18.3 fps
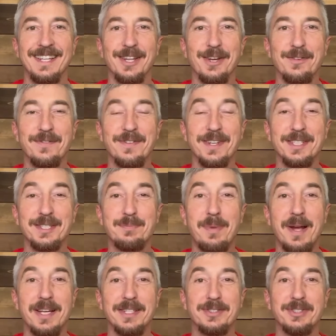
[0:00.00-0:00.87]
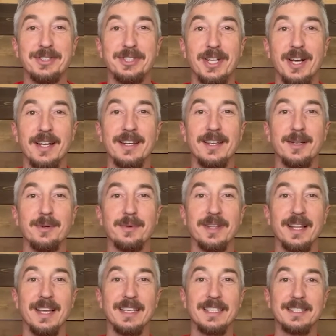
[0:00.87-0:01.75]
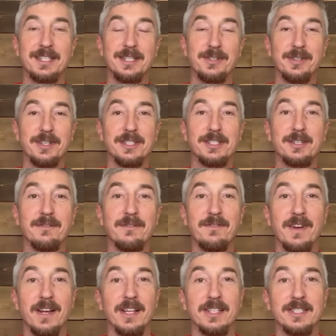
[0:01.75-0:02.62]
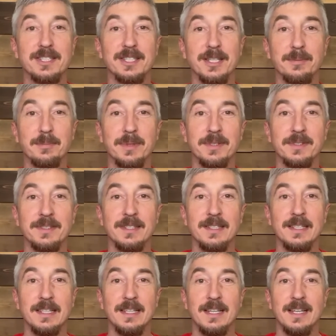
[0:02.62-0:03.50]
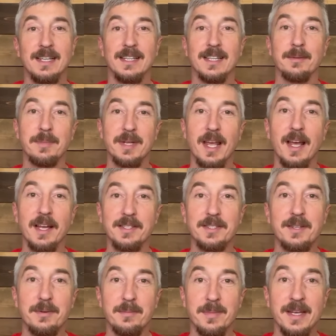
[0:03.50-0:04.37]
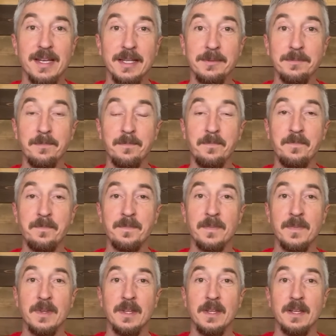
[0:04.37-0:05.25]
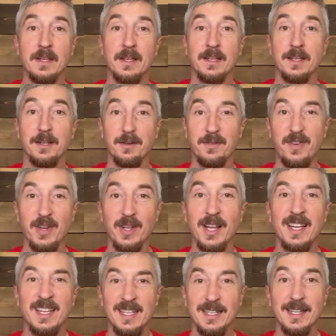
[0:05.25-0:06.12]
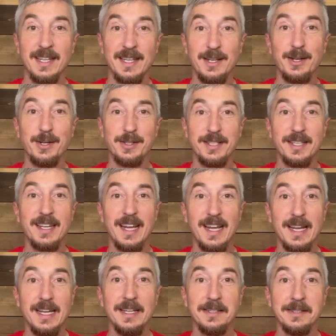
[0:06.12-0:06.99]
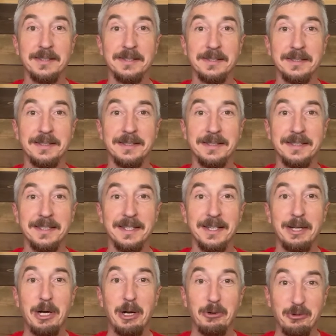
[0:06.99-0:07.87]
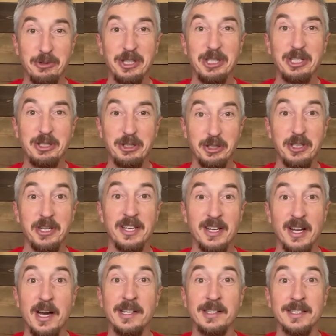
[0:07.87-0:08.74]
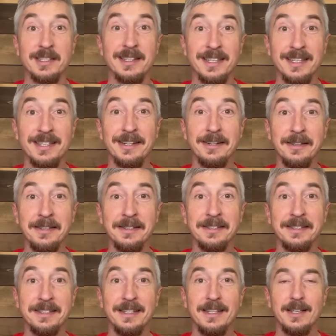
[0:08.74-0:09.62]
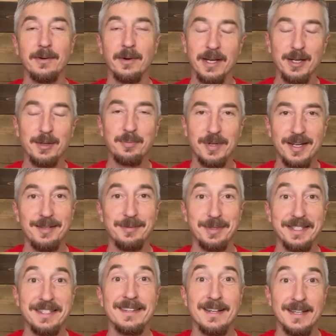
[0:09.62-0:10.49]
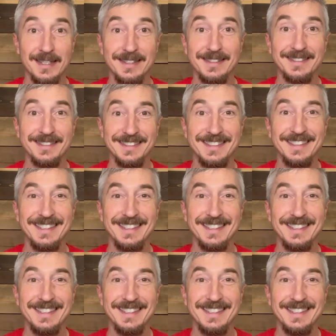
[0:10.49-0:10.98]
Hello, friends. Pastor John here with Legacy Christian Fellowship. Let me ask you, men, do you feel like a leader today? A really good and godly leader? Well, probably not.